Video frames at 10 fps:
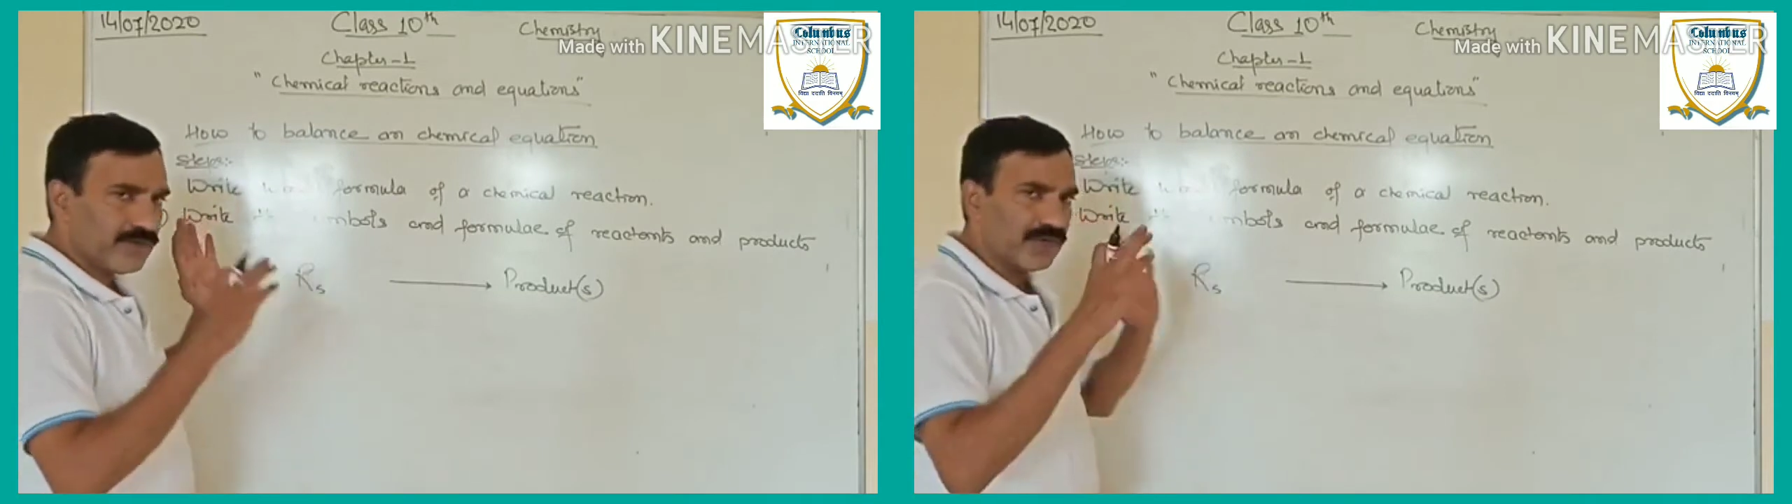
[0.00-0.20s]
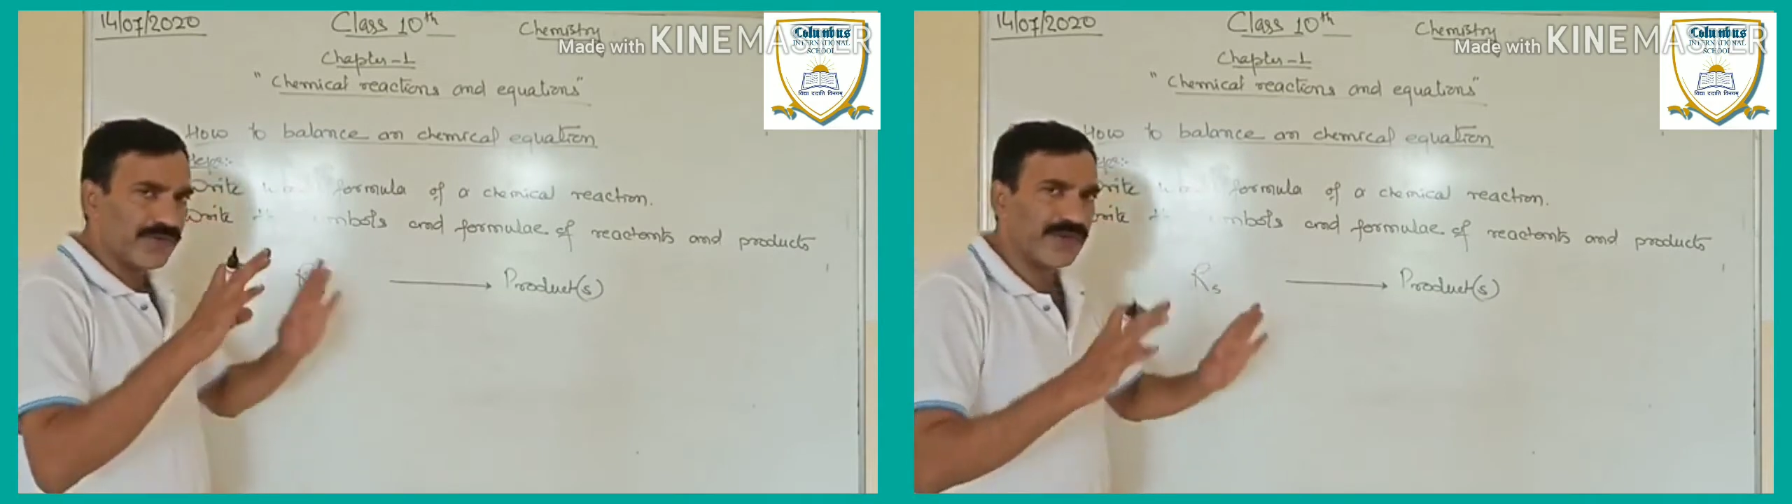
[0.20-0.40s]

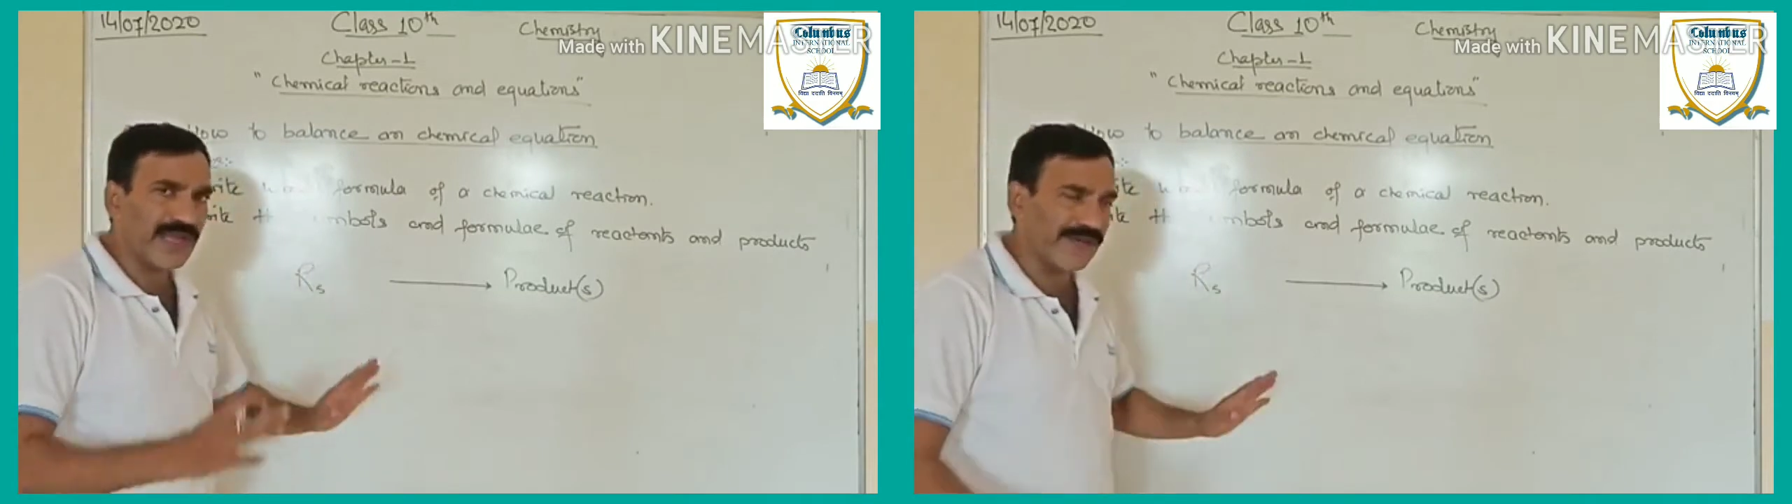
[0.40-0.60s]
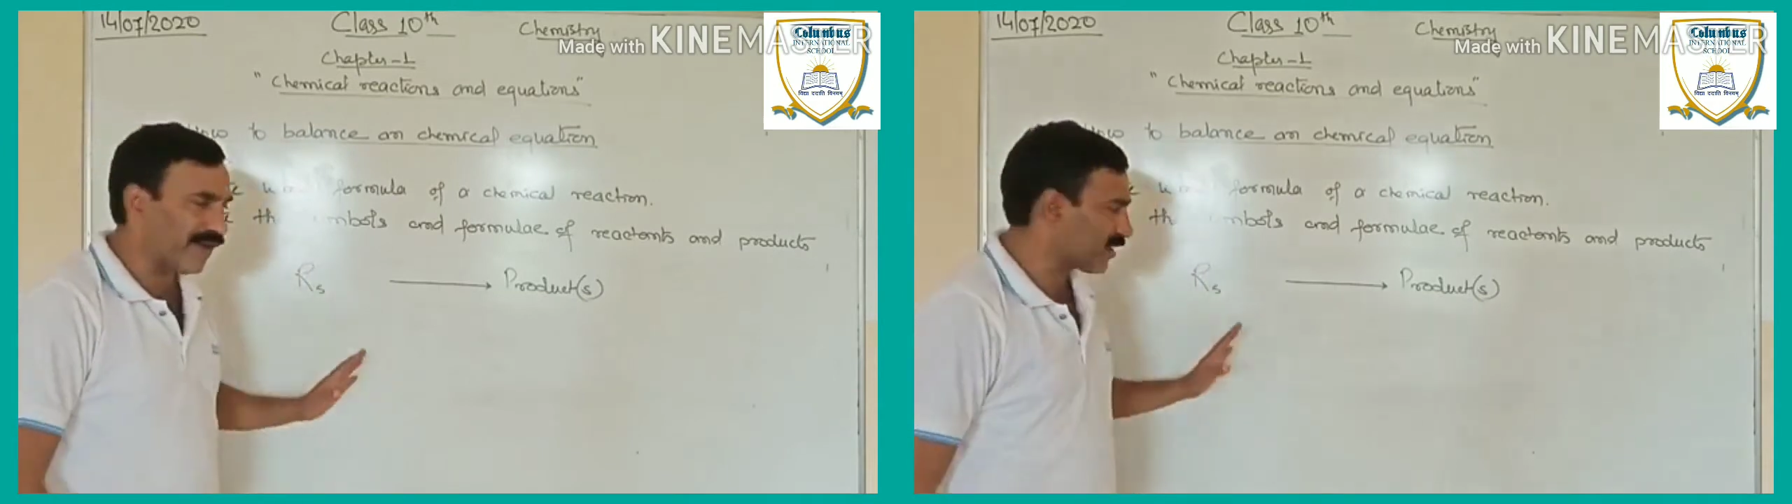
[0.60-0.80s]
Don't worry,
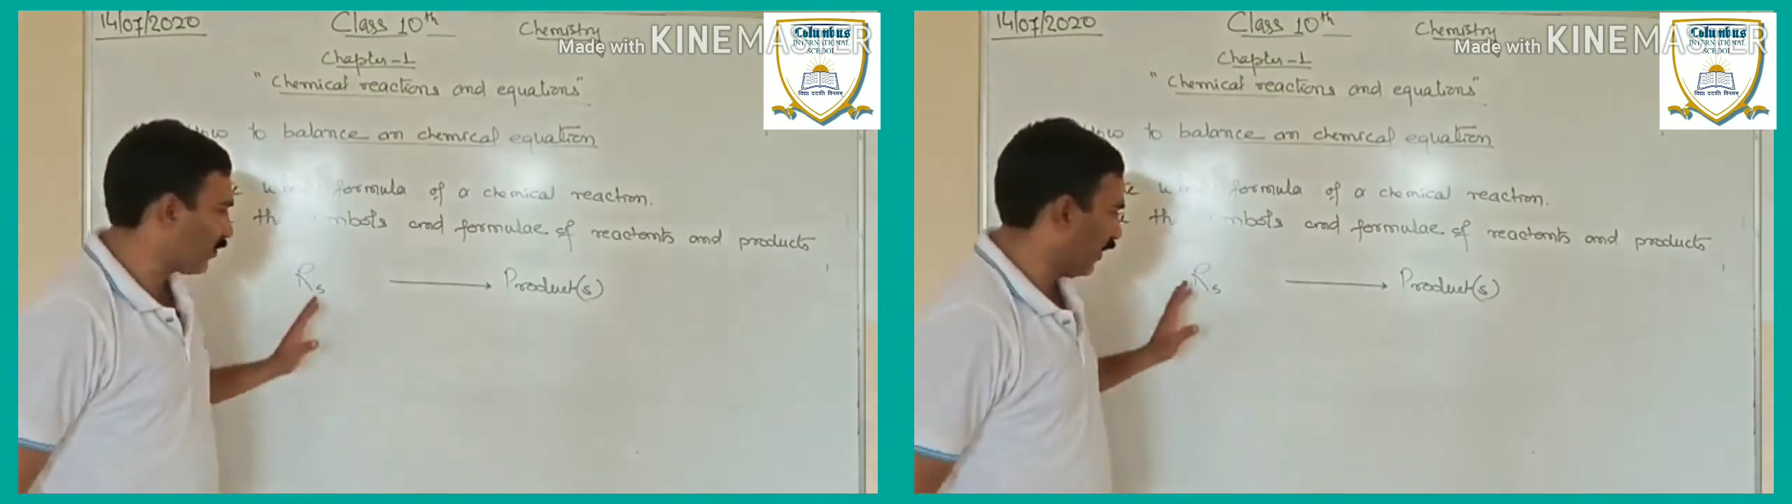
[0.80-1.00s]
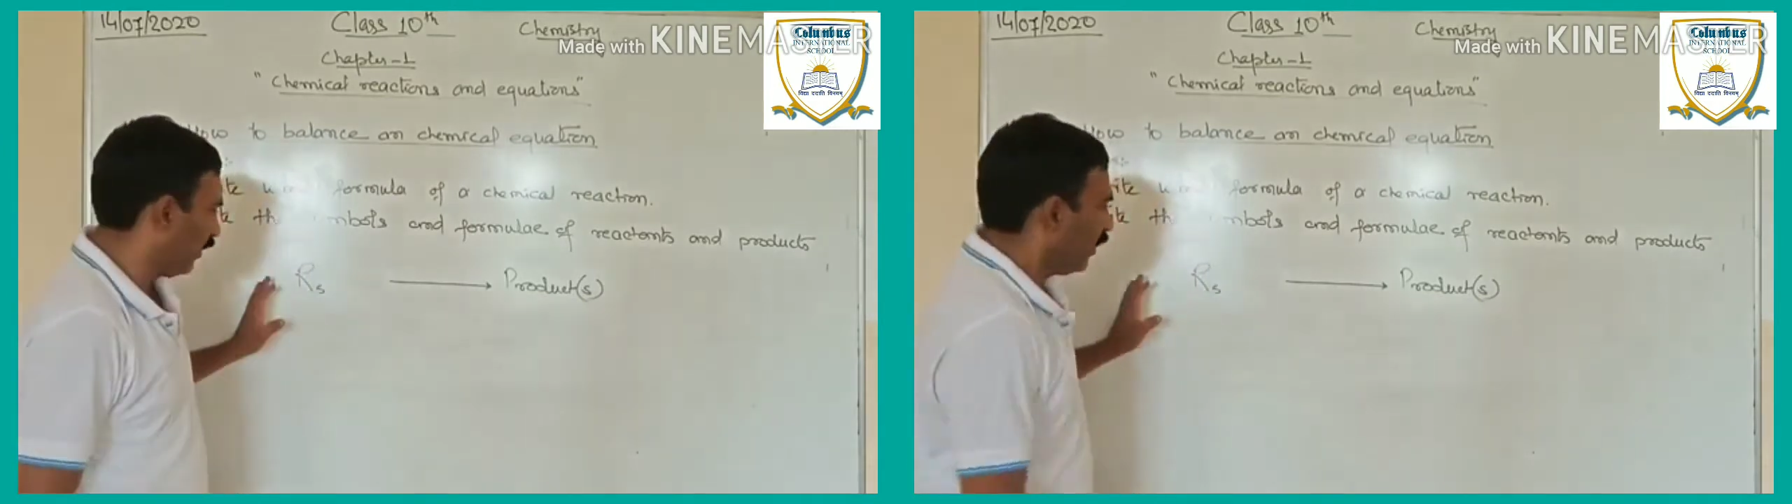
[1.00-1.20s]
I will
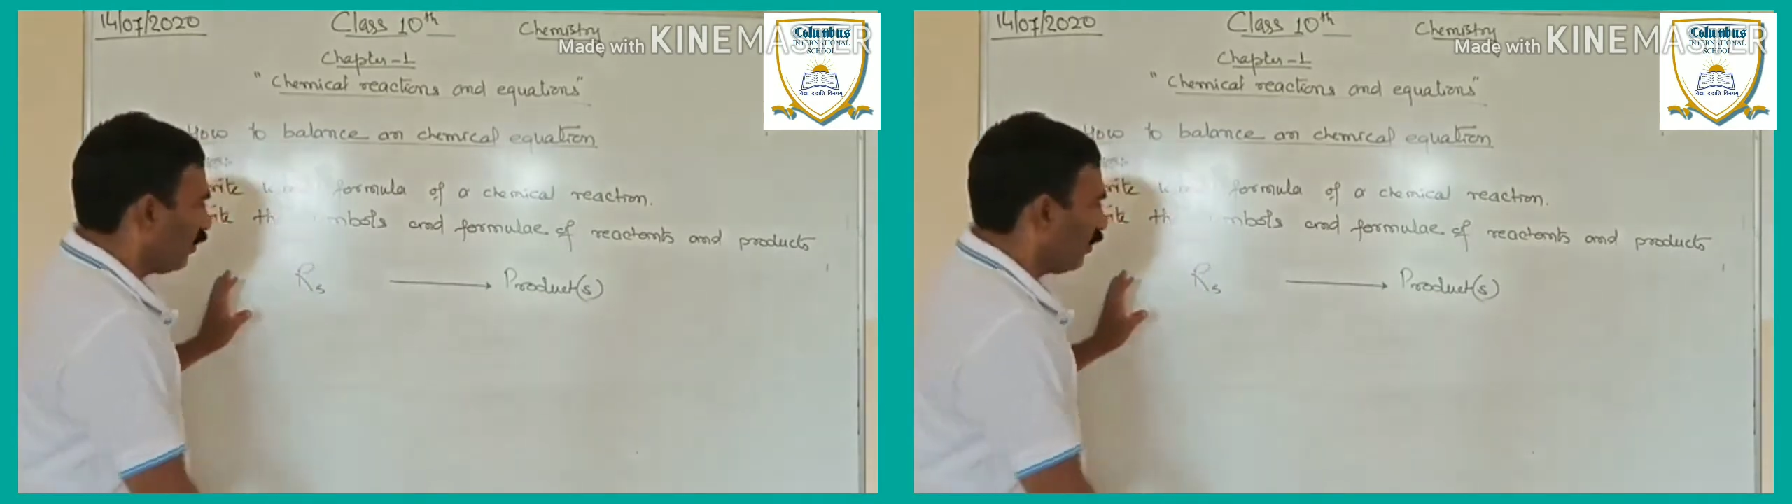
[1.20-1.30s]
explain.